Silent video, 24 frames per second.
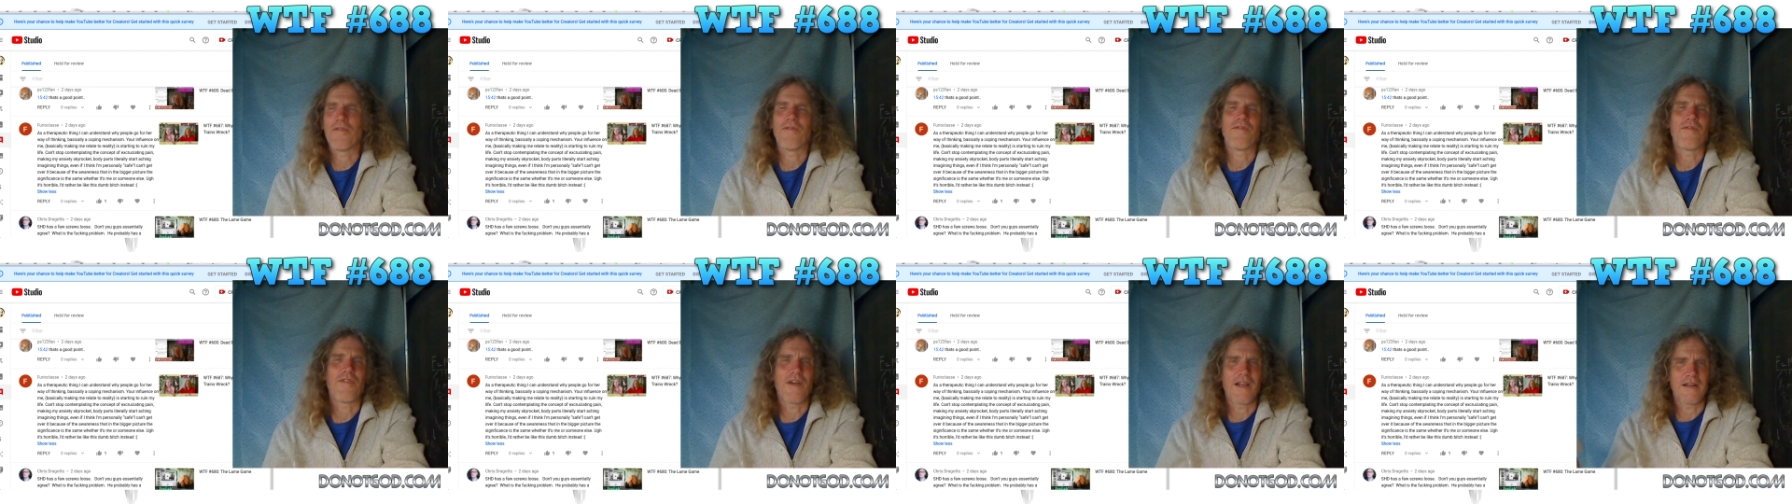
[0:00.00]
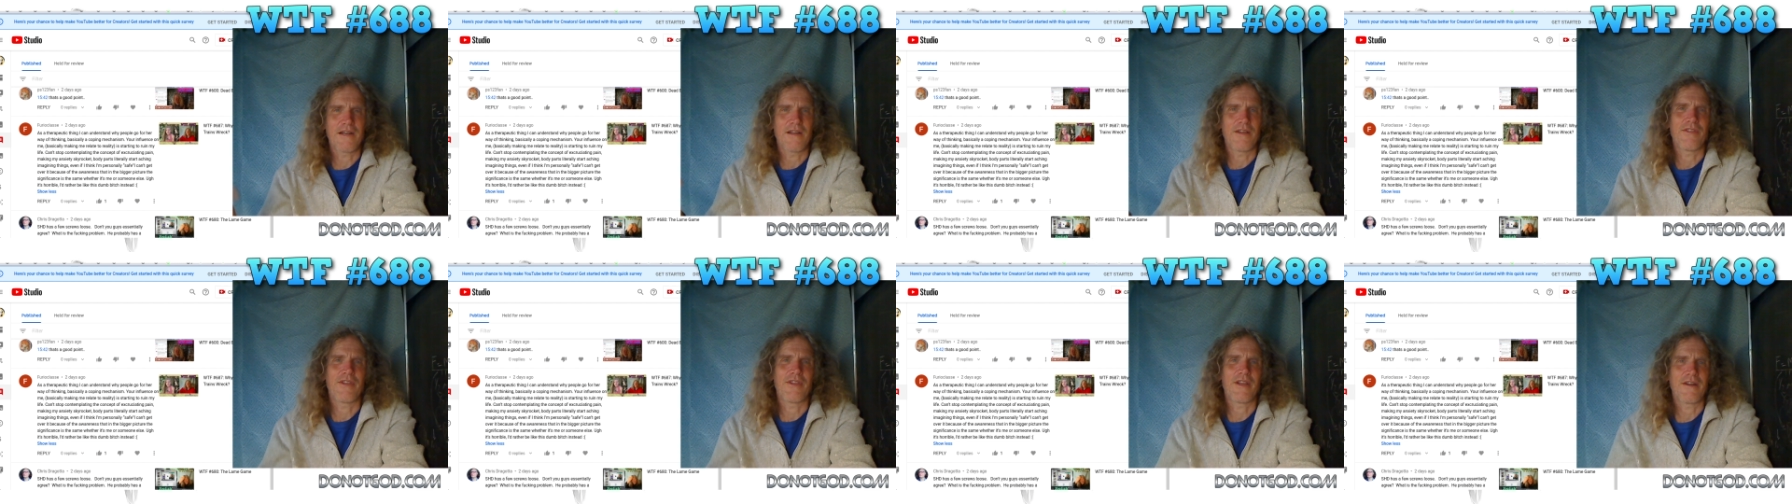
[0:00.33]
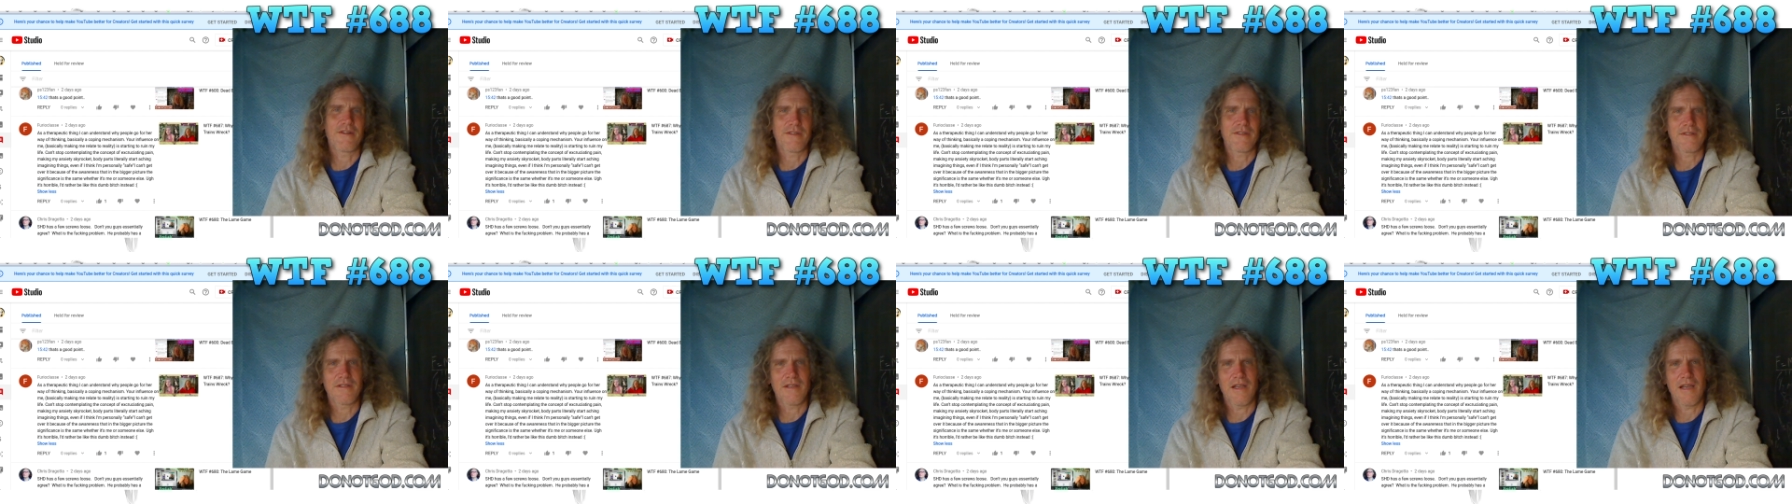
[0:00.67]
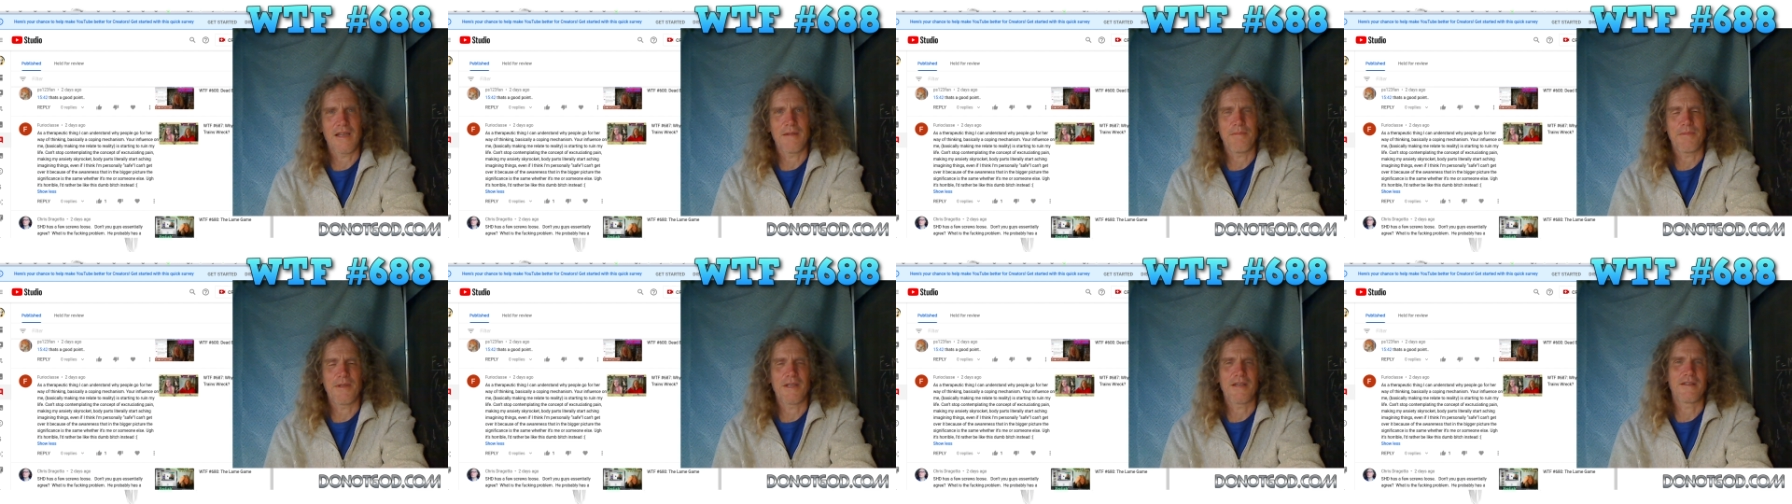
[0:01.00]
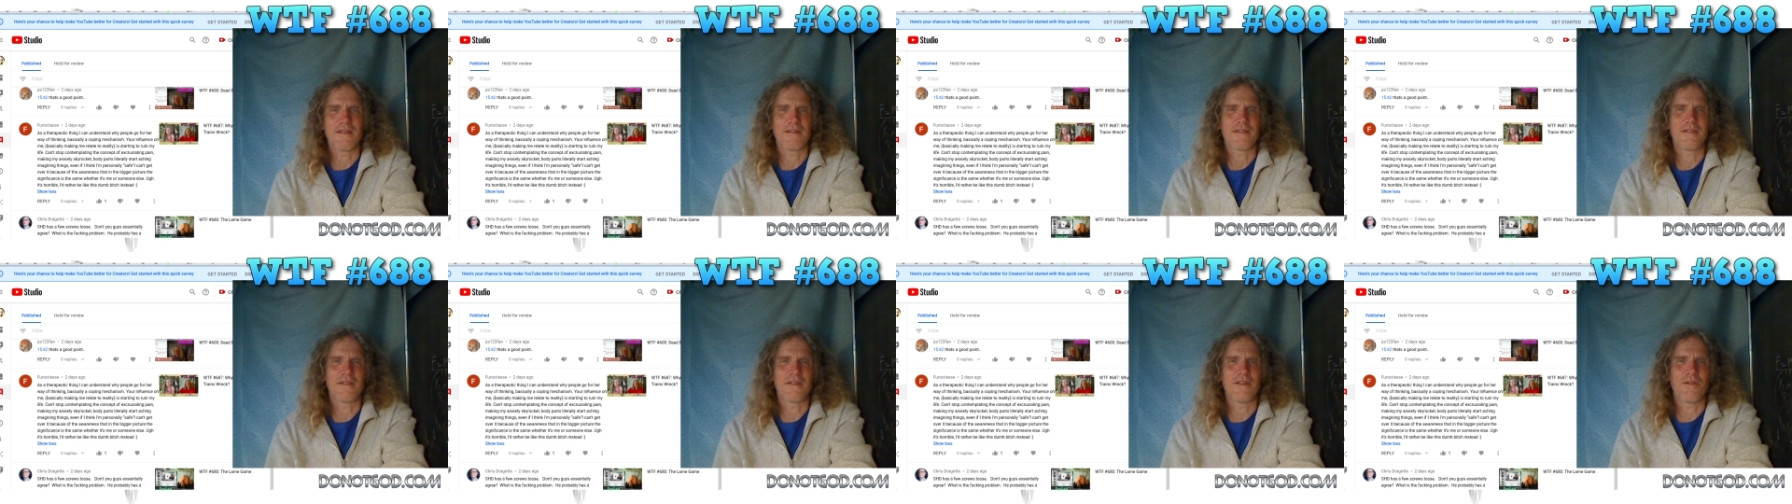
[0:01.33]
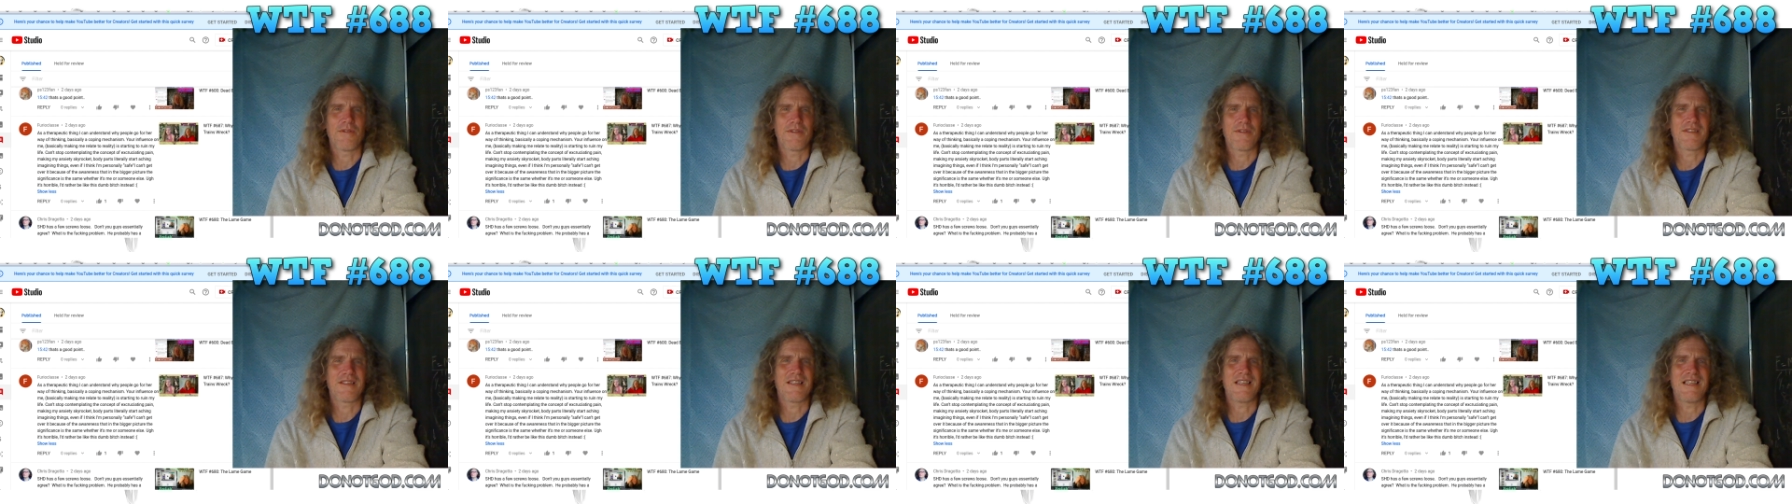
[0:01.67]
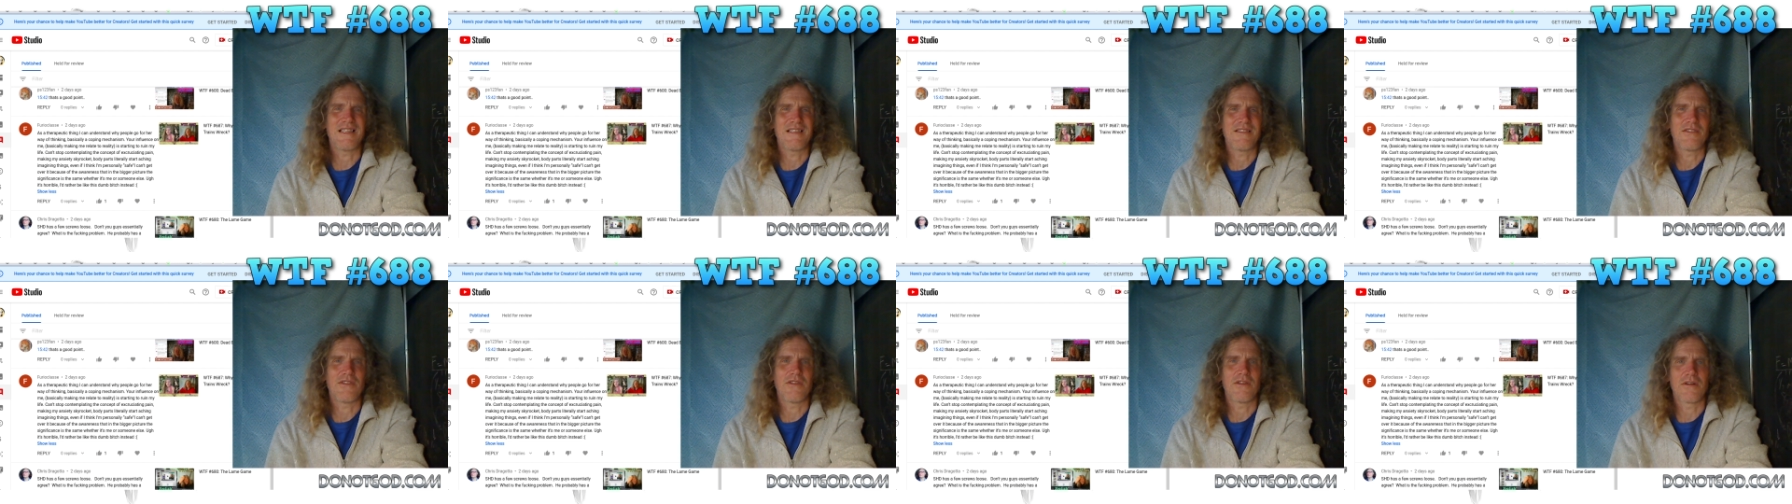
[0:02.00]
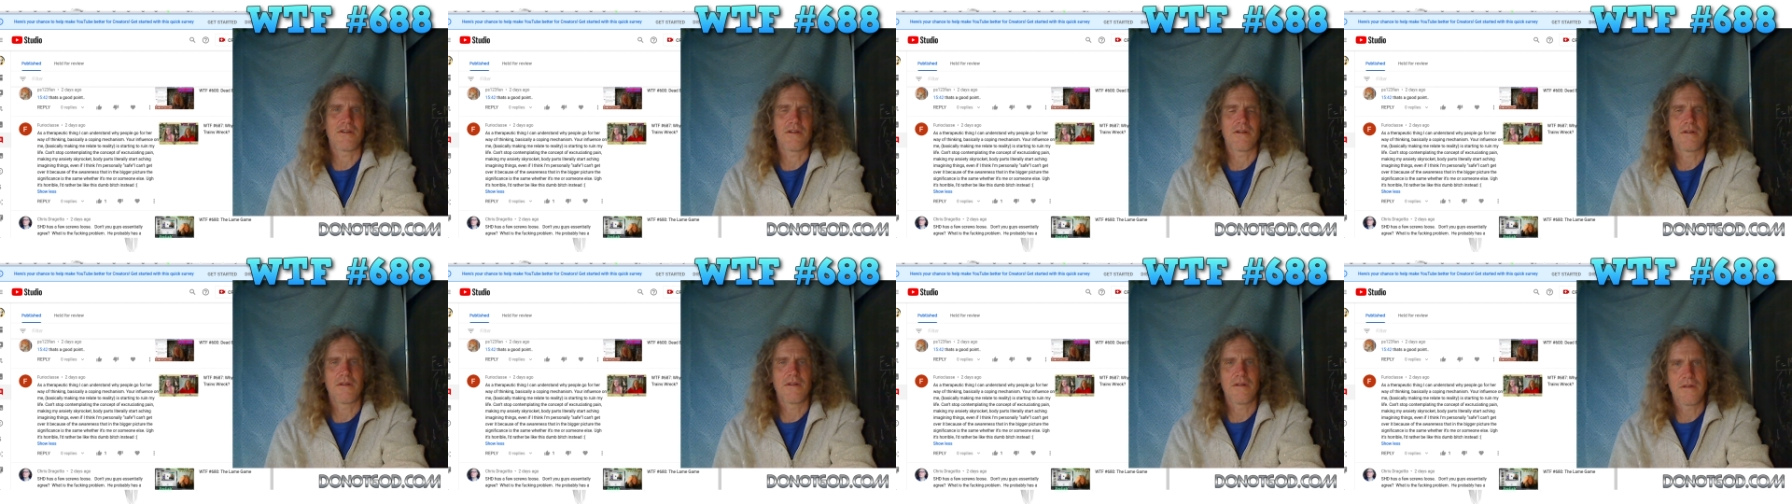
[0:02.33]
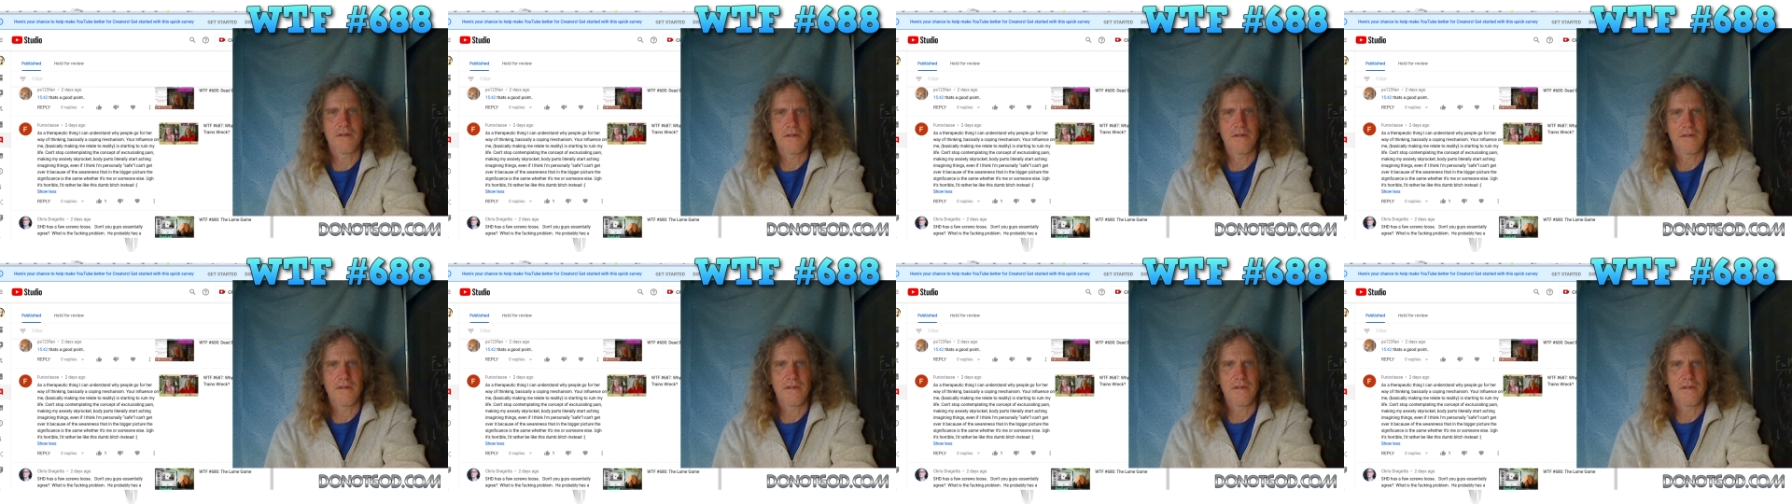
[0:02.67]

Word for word: go fight on their side because, you know, it's easier